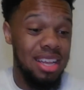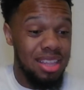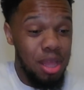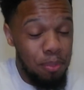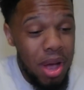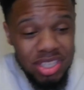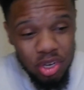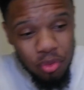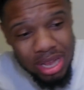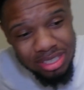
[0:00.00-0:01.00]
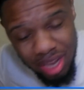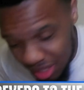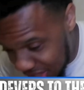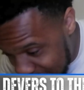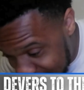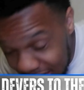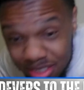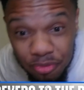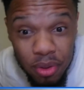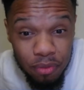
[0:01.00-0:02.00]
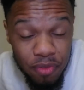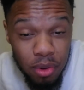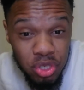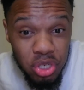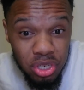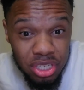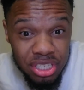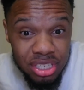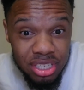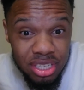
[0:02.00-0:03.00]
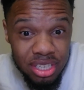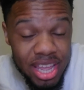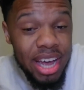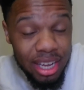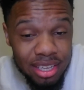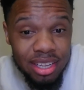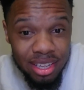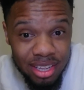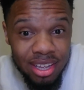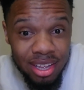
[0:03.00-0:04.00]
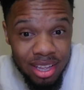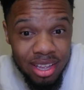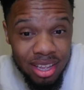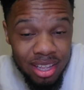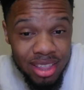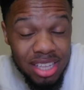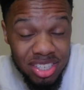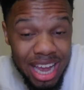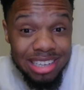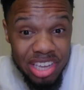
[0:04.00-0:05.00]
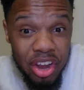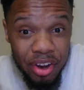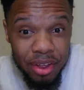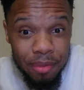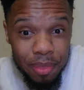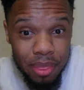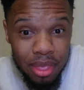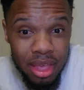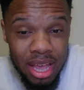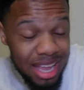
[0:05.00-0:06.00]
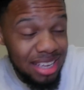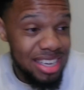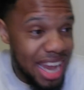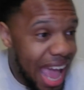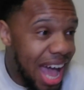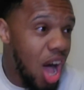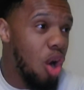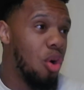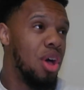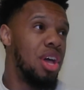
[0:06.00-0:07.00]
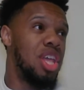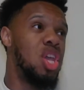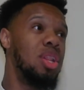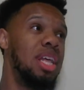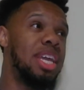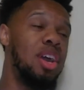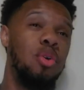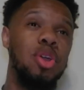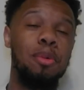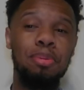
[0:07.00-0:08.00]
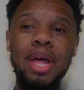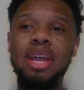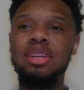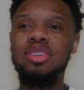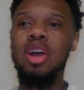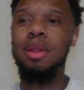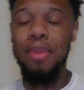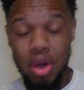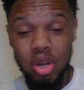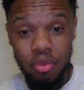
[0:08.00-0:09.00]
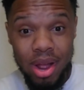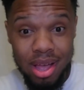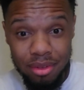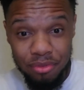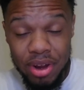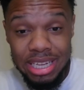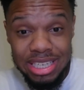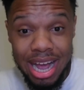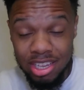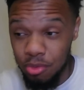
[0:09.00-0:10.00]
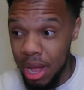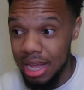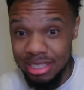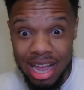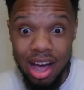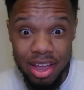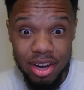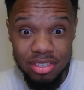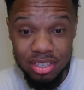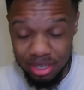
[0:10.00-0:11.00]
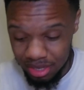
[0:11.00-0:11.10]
The Boston Red Sox, I think, future, yeah, they just got scary. Because now you look at who your players are to build around franchise-wise: Kyle Harrison,